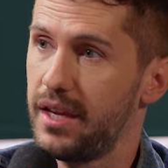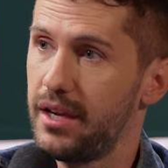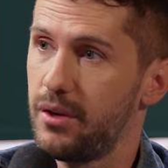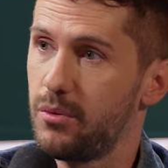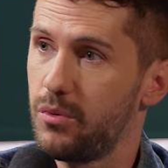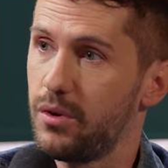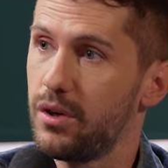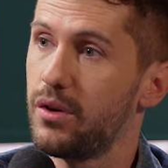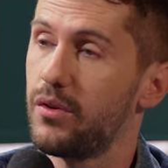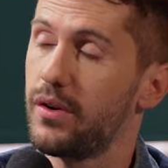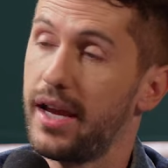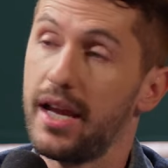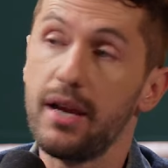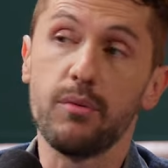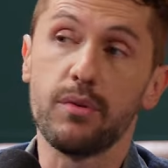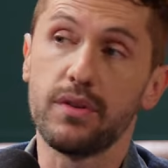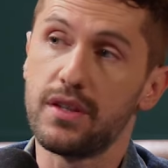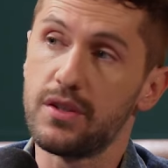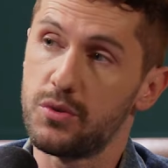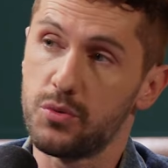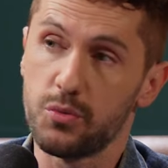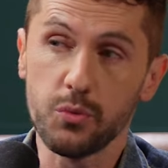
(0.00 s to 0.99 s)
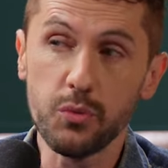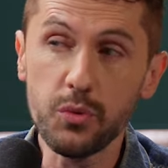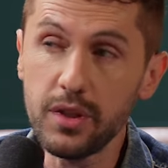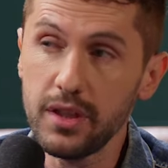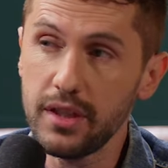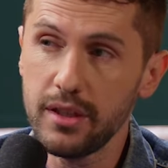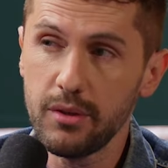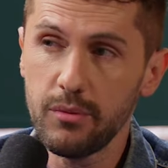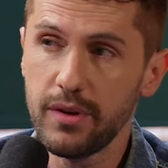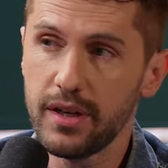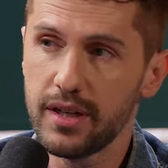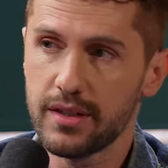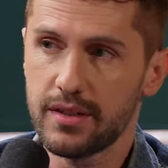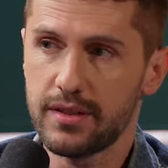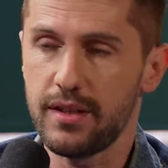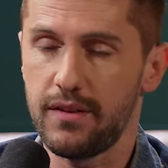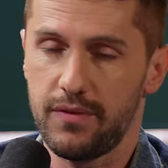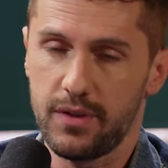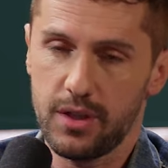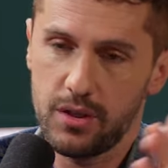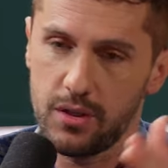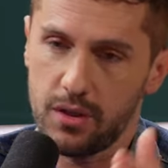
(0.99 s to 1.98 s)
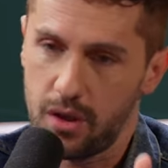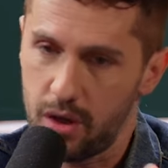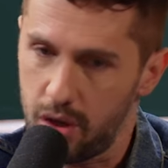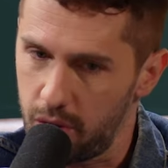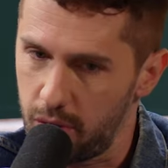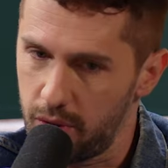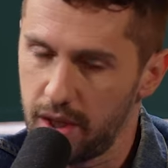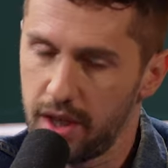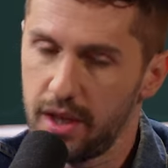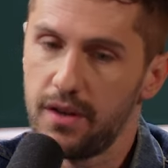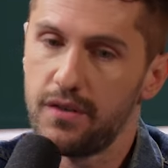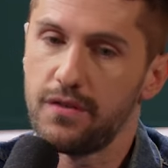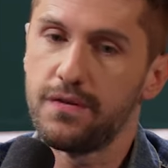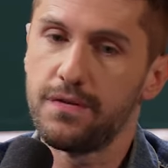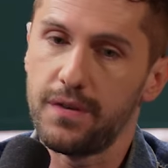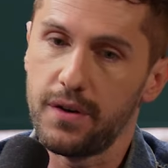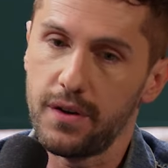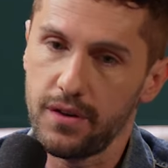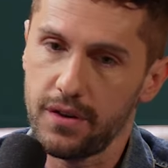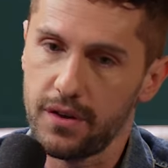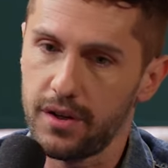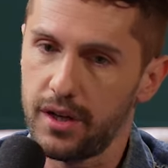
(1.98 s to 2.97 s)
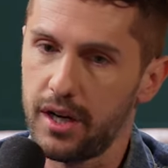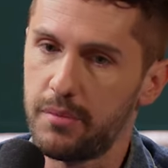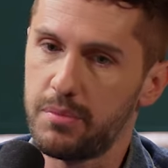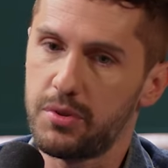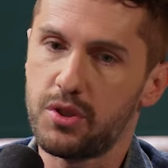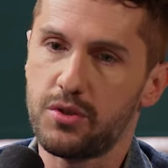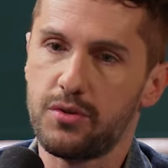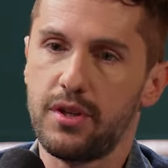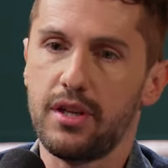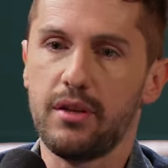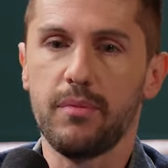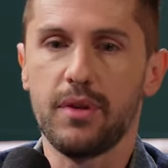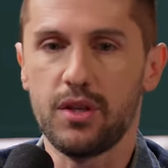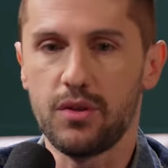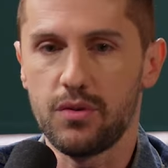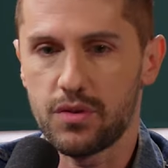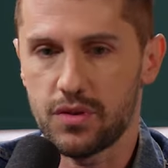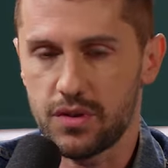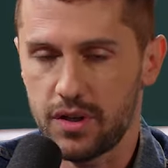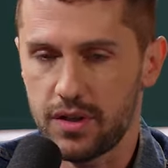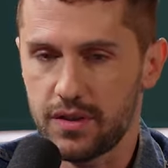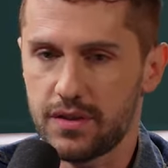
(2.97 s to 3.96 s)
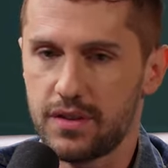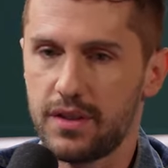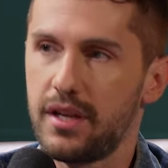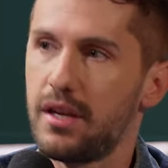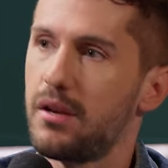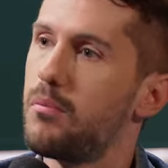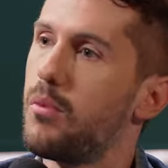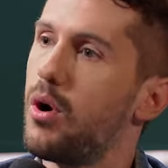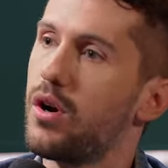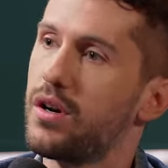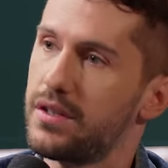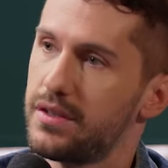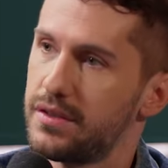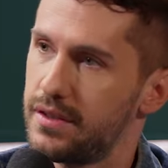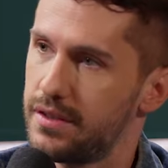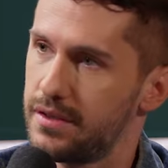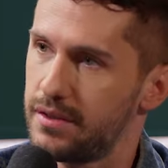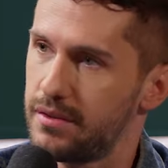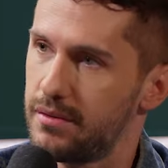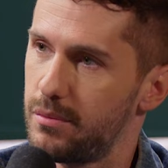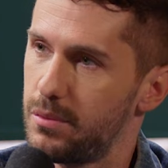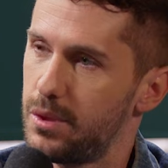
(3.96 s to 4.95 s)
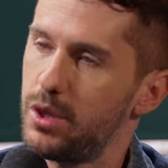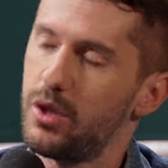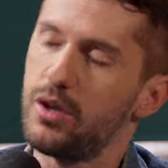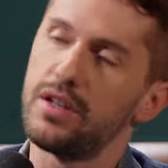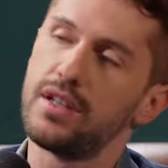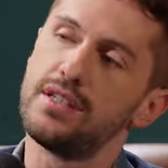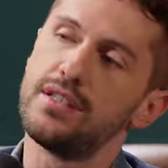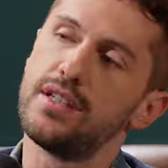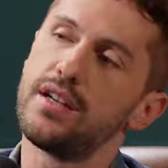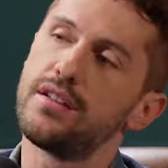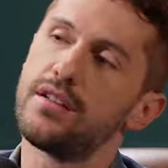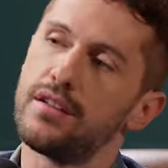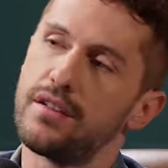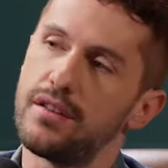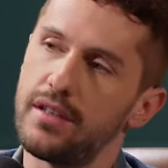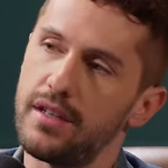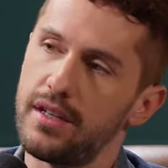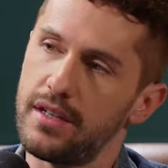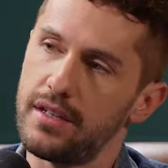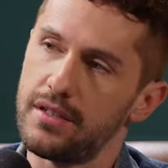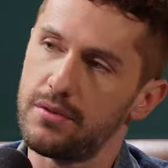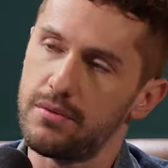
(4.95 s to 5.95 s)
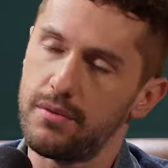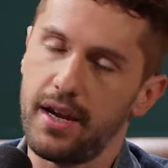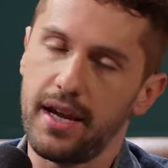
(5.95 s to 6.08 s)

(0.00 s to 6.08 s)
and were okay with this really weird stuff. And you go further upstream and you start seeing Marxism and all these other things,